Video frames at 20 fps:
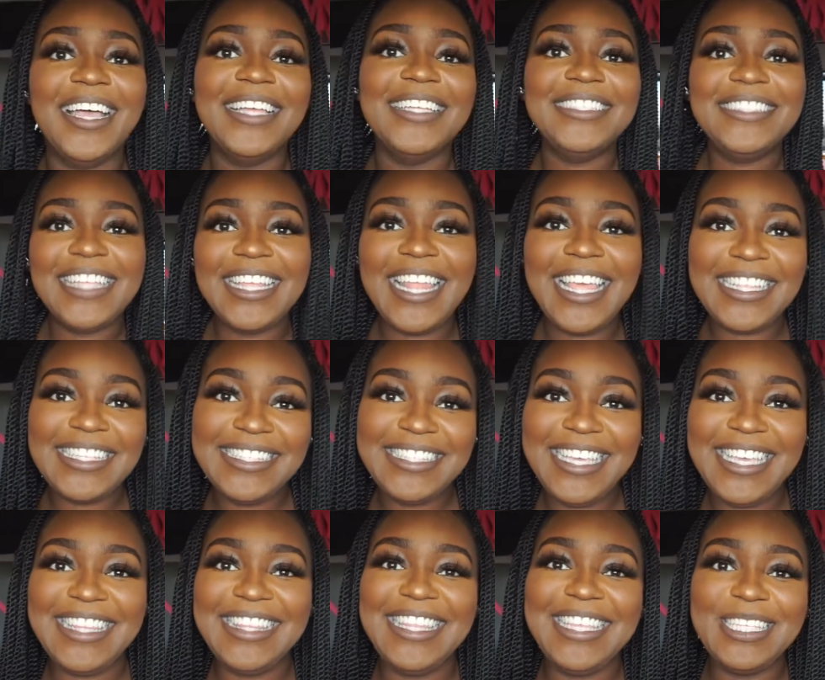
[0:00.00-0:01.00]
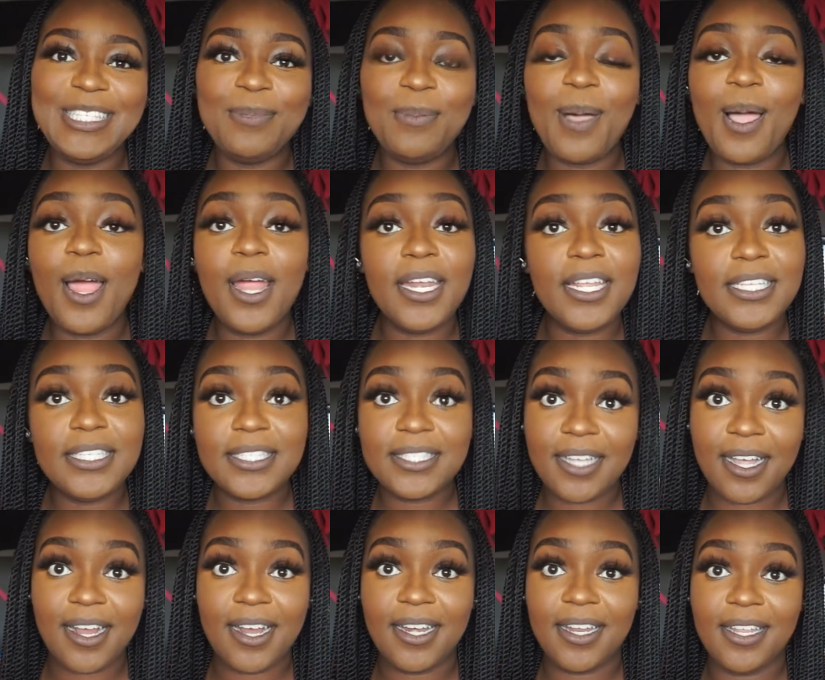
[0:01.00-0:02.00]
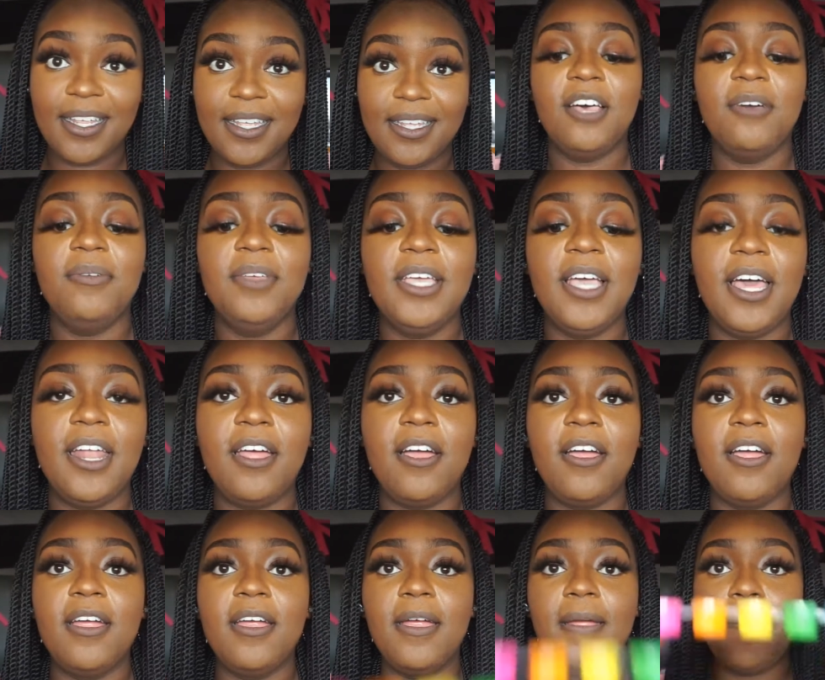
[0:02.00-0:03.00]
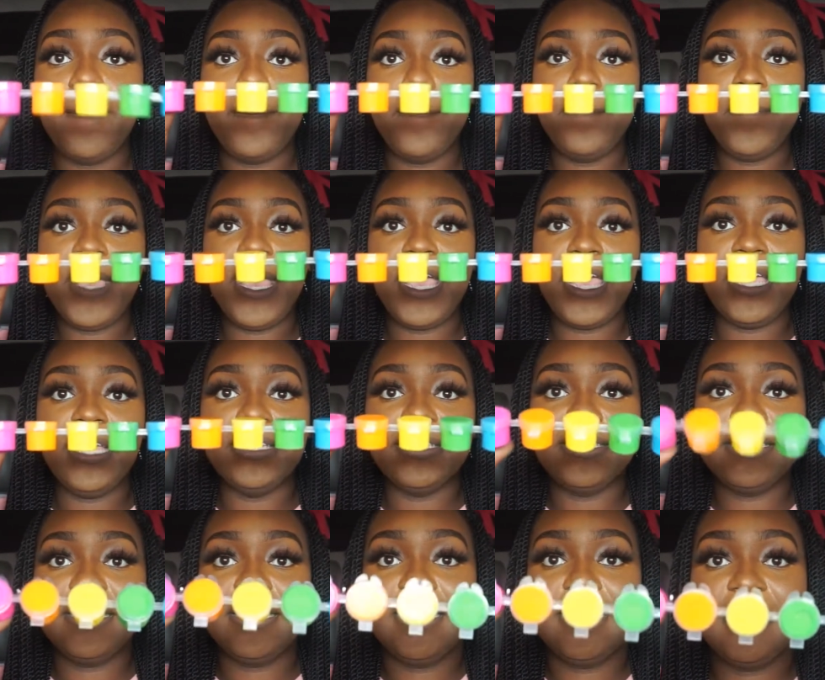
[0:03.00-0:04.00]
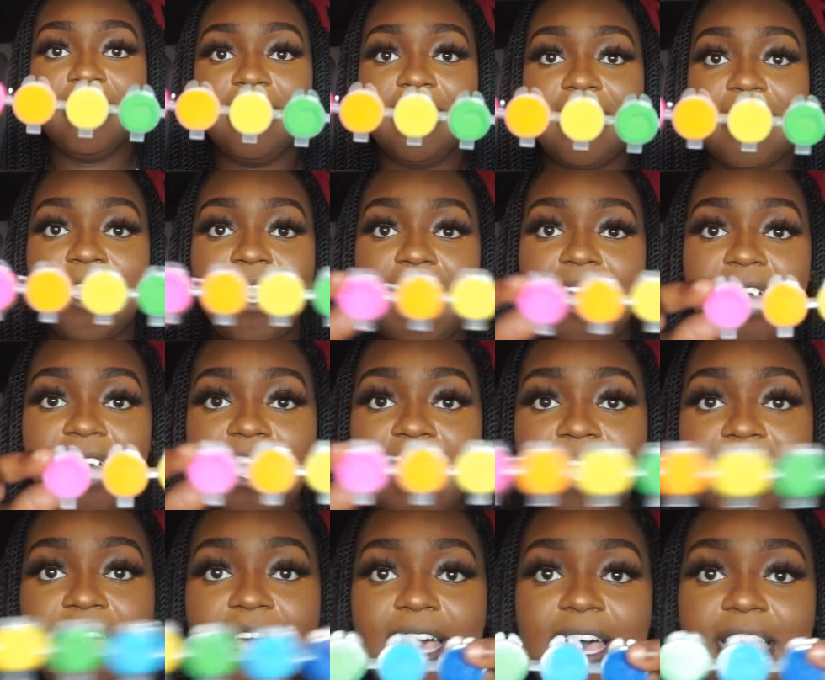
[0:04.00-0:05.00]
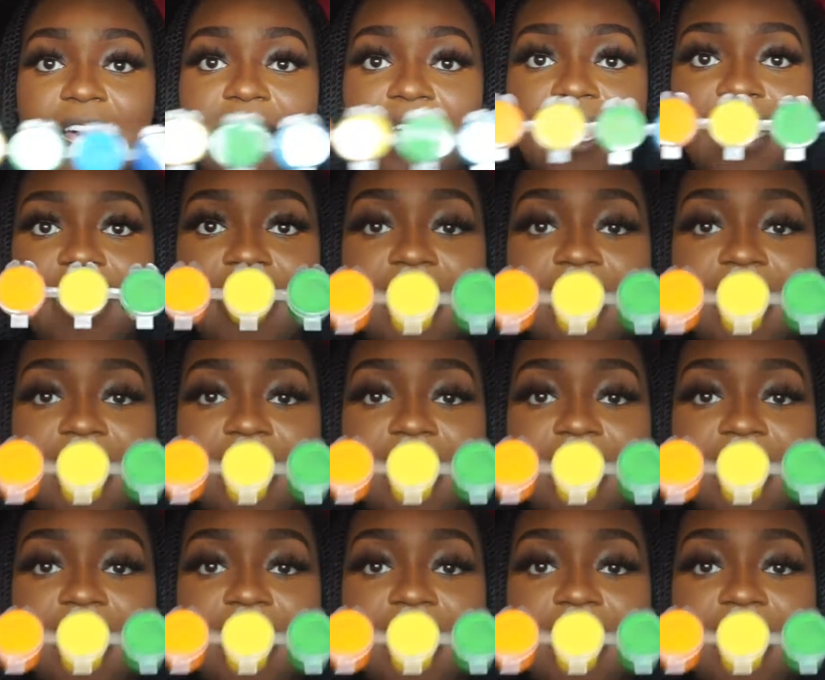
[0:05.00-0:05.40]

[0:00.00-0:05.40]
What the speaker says: So let's get this party started. We got our paint. Ah.